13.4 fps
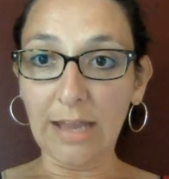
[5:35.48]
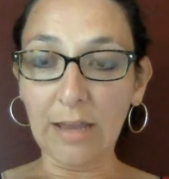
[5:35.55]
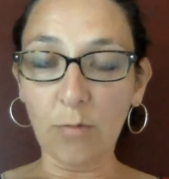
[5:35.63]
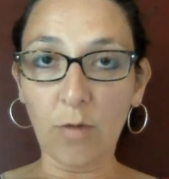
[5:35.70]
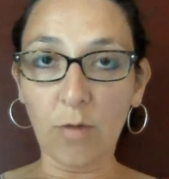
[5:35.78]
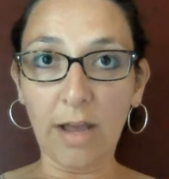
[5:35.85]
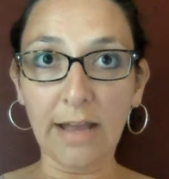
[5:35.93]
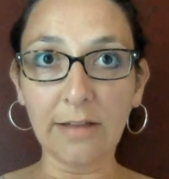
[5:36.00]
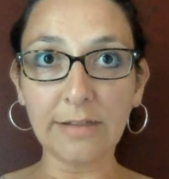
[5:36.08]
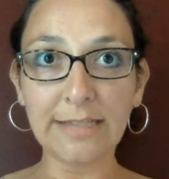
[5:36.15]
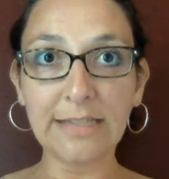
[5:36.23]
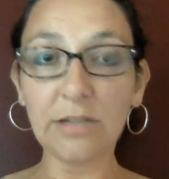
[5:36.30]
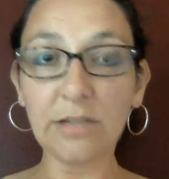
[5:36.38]

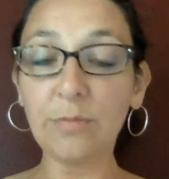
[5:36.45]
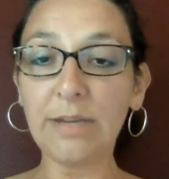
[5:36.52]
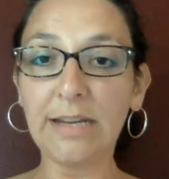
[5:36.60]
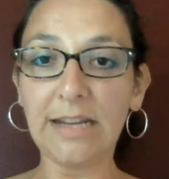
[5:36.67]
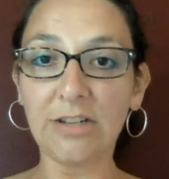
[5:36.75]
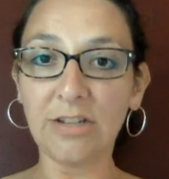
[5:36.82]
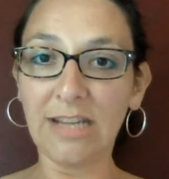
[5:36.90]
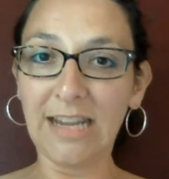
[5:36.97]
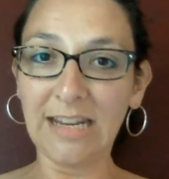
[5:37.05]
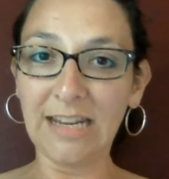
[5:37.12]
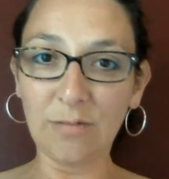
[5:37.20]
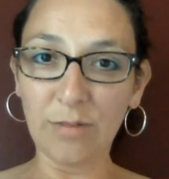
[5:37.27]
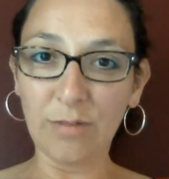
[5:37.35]
while still being
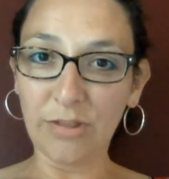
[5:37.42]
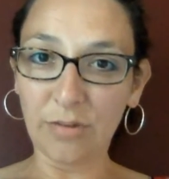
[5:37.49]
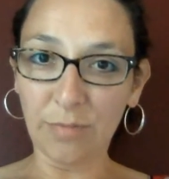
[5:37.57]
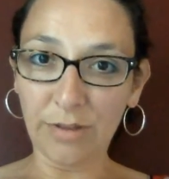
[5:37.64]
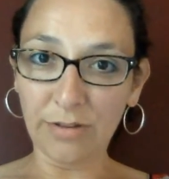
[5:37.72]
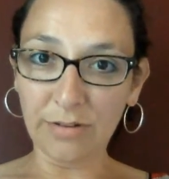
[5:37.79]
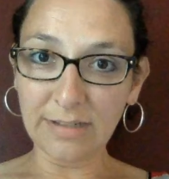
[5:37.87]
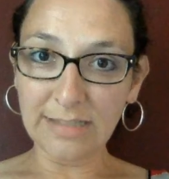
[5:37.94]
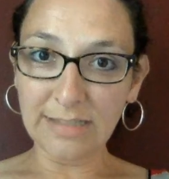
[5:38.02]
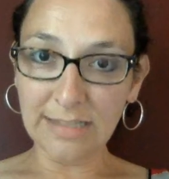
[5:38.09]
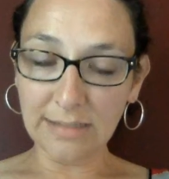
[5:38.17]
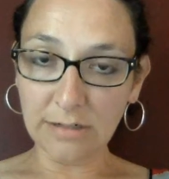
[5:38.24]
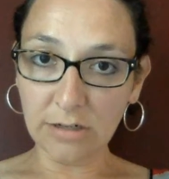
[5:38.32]
educated with their brother and
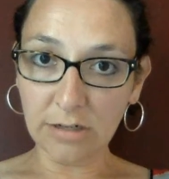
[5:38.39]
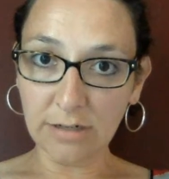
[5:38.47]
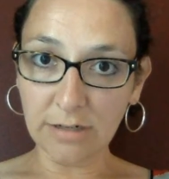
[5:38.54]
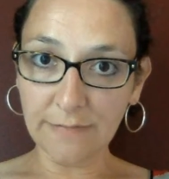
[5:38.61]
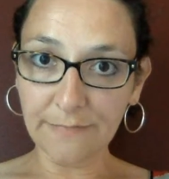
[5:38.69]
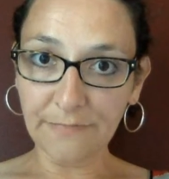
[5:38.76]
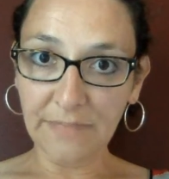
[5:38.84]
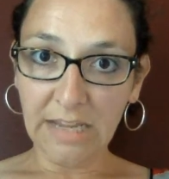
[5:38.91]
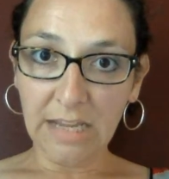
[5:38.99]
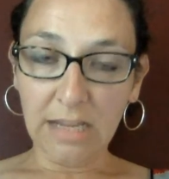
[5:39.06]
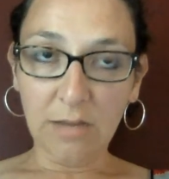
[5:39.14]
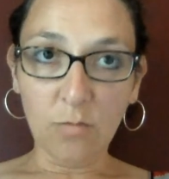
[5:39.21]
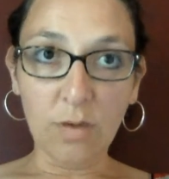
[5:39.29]
sister,
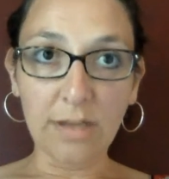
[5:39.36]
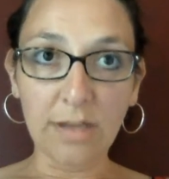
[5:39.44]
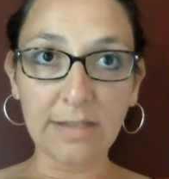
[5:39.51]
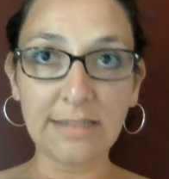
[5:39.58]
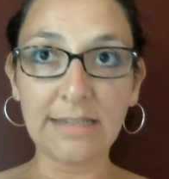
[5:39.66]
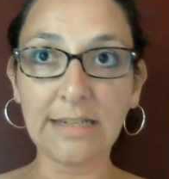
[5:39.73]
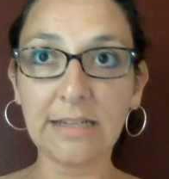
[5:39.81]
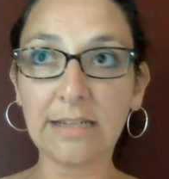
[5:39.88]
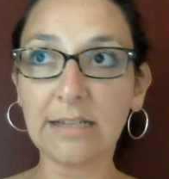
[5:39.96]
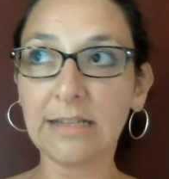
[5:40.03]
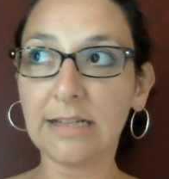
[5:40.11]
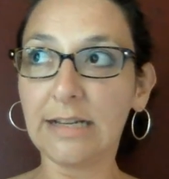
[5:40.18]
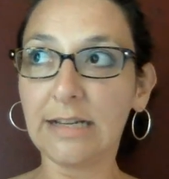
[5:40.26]
while
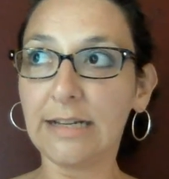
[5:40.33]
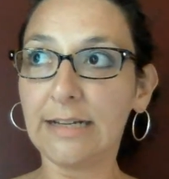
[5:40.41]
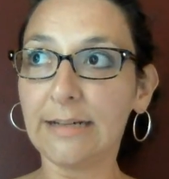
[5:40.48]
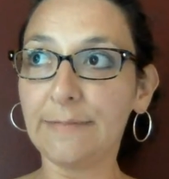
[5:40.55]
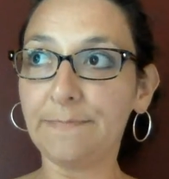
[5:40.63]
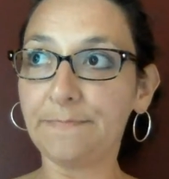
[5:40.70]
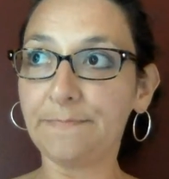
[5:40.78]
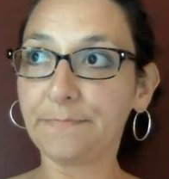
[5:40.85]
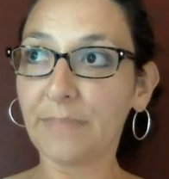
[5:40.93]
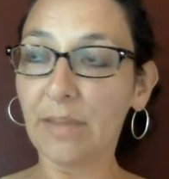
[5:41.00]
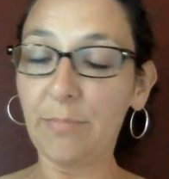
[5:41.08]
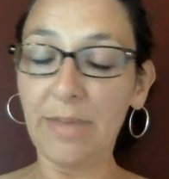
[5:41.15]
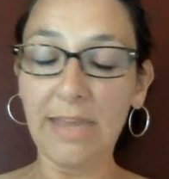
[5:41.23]
still
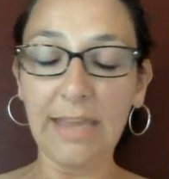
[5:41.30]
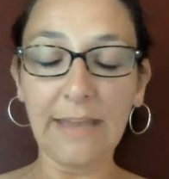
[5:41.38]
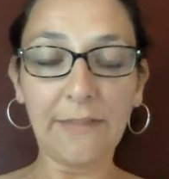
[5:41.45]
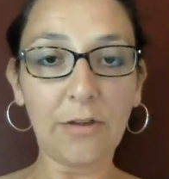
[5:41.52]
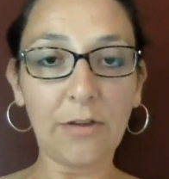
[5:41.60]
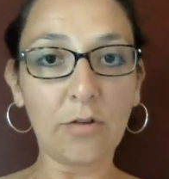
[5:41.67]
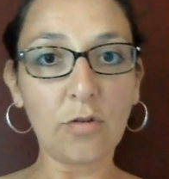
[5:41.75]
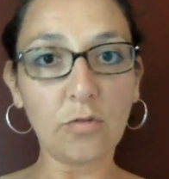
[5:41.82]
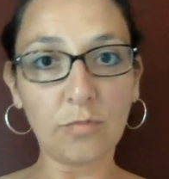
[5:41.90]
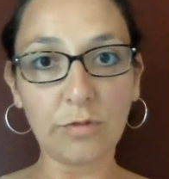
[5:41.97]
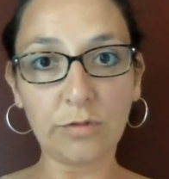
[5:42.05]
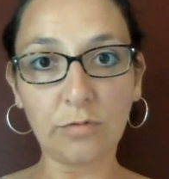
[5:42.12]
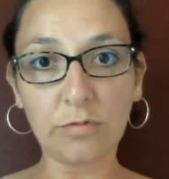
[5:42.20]
being at their
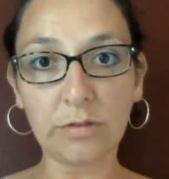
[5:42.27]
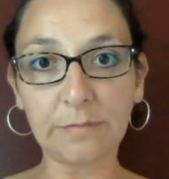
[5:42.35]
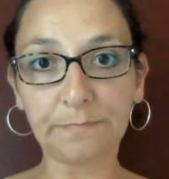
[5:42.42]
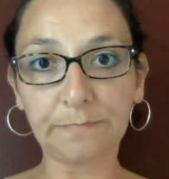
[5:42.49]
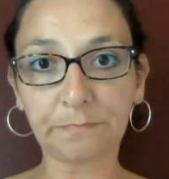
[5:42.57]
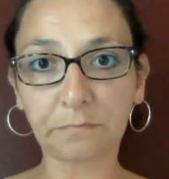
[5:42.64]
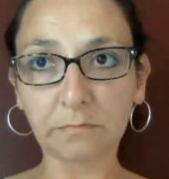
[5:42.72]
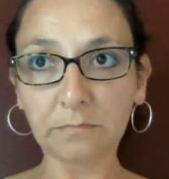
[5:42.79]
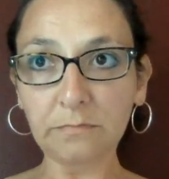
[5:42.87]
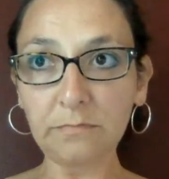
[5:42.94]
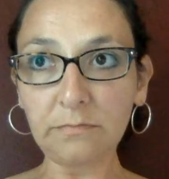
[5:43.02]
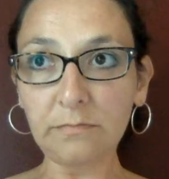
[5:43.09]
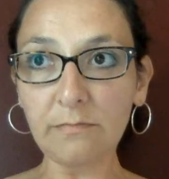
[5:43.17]
home school.
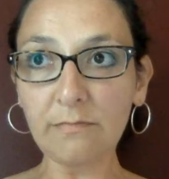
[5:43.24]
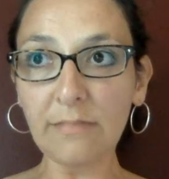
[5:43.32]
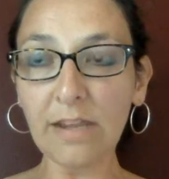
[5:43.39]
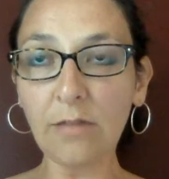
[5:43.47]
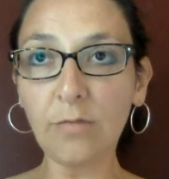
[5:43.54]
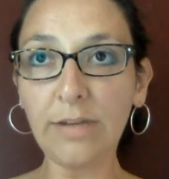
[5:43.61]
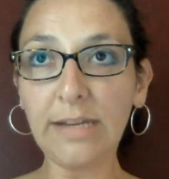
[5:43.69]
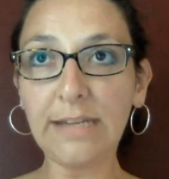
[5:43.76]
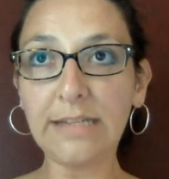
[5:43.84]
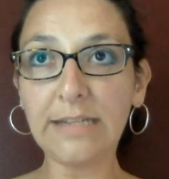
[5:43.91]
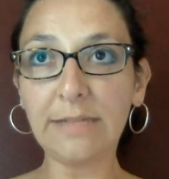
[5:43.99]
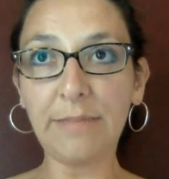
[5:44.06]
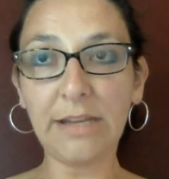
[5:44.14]
We
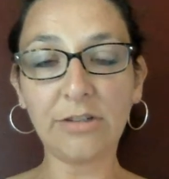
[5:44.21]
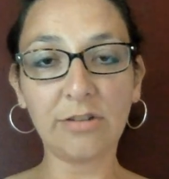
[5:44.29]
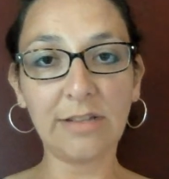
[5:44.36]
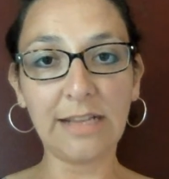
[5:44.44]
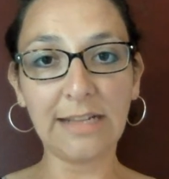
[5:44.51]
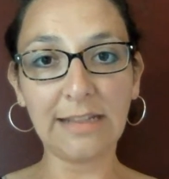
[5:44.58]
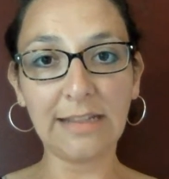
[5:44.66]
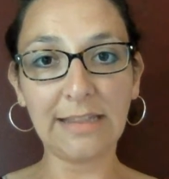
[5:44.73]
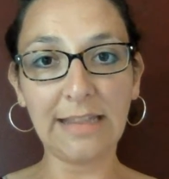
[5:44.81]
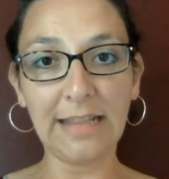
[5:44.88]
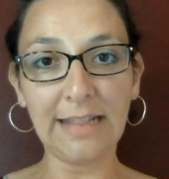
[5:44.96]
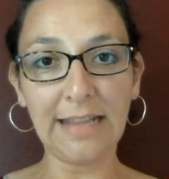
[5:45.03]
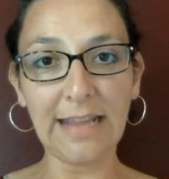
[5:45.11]
need to make sure that
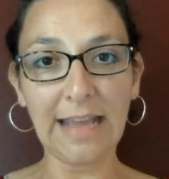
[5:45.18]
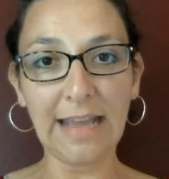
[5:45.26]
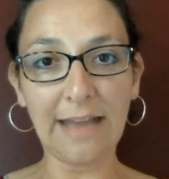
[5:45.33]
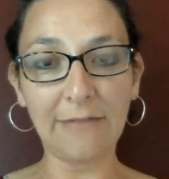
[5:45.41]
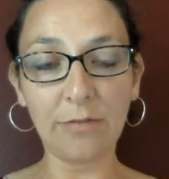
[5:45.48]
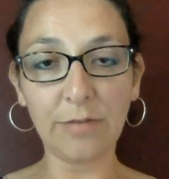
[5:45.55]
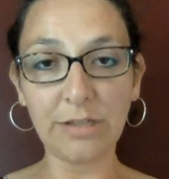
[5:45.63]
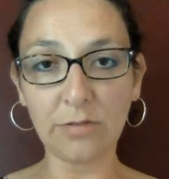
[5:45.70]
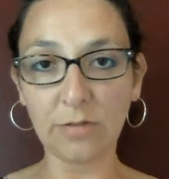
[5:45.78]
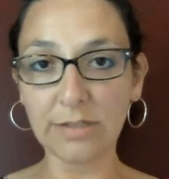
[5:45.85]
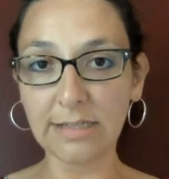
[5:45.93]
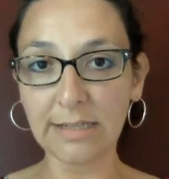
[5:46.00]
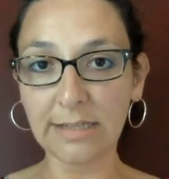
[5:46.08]
they have the
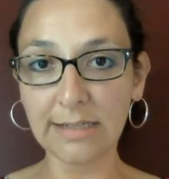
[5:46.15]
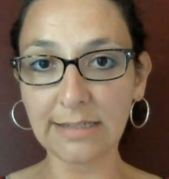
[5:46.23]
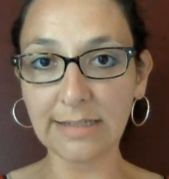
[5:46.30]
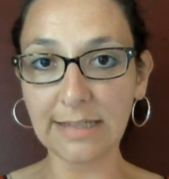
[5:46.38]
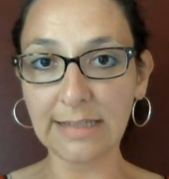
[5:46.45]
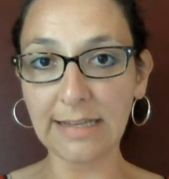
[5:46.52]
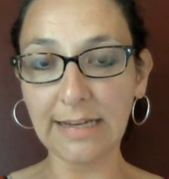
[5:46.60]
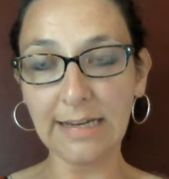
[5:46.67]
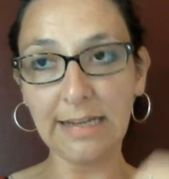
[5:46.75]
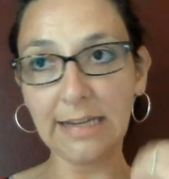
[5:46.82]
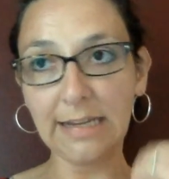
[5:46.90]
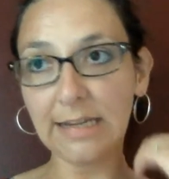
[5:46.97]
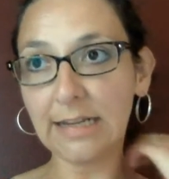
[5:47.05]
resources that they
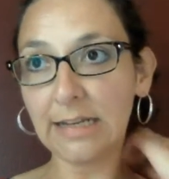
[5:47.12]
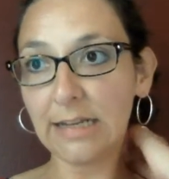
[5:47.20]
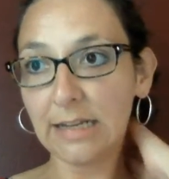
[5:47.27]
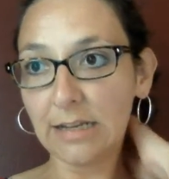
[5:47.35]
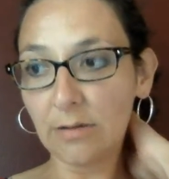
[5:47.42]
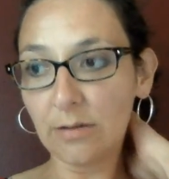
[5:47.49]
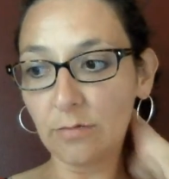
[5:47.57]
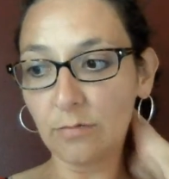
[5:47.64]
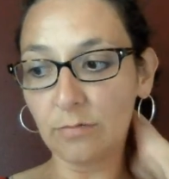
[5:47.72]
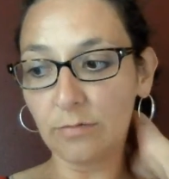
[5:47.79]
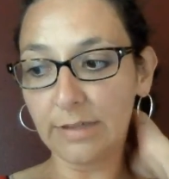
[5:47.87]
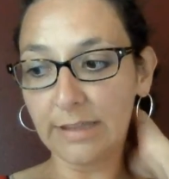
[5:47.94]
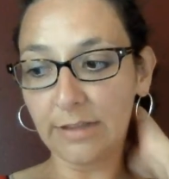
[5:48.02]
need
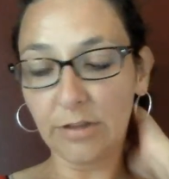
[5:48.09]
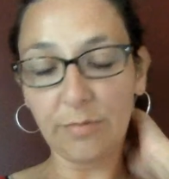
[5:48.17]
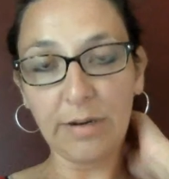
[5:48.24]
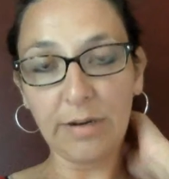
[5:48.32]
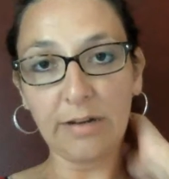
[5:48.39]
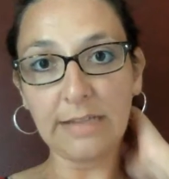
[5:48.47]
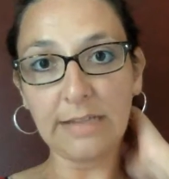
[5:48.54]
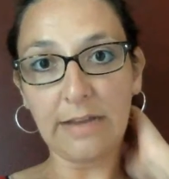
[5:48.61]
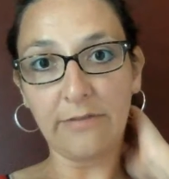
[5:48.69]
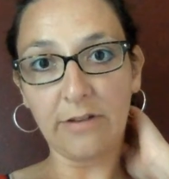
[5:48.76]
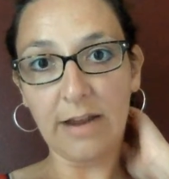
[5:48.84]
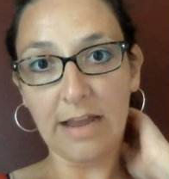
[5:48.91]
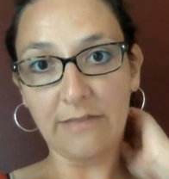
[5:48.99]
without their parents
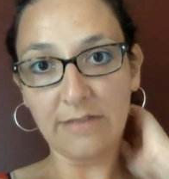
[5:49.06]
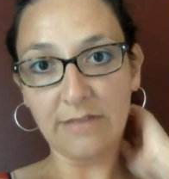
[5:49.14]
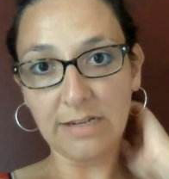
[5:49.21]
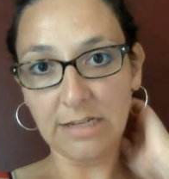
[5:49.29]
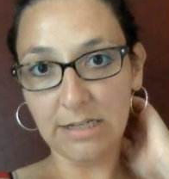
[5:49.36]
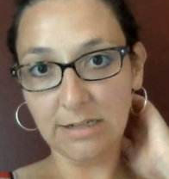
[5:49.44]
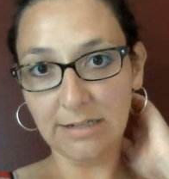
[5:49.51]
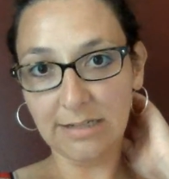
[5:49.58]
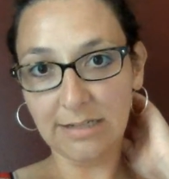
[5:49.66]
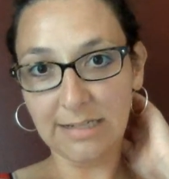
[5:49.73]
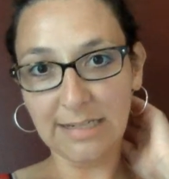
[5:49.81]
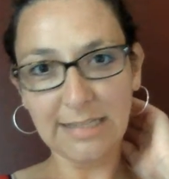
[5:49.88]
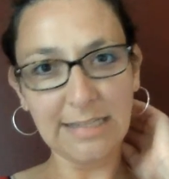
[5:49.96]
ever having
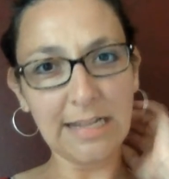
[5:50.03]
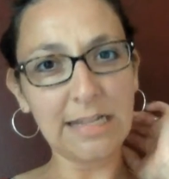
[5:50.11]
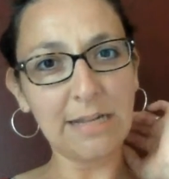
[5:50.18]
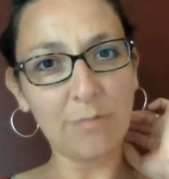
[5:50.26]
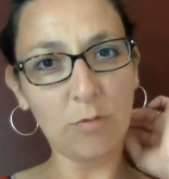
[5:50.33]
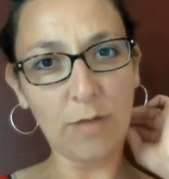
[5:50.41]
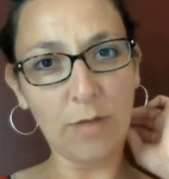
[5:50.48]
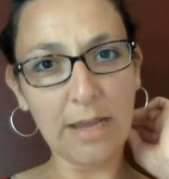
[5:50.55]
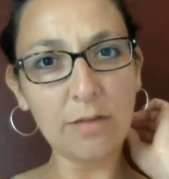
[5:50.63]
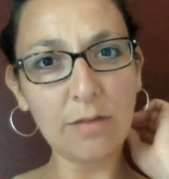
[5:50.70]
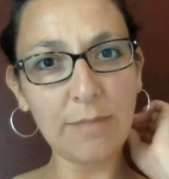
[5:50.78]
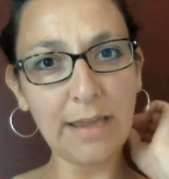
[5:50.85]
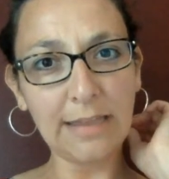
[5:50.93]
to send them
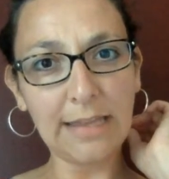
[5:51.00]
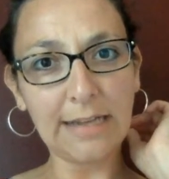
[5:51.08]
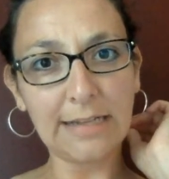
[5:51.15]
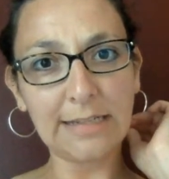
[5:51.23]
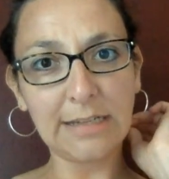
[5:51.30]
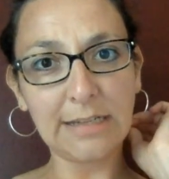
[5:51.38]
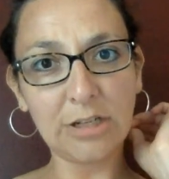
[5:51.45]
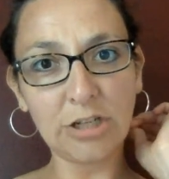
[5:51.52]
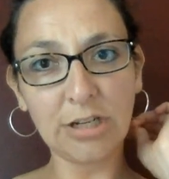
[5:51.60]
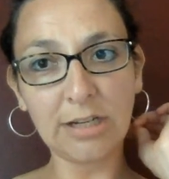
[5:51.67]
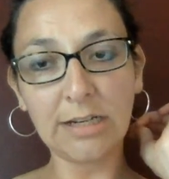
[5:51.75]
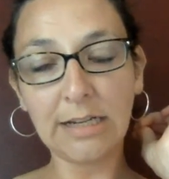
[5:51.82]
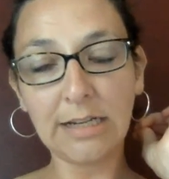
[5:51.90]
away or make that
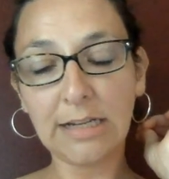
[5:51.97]
decision.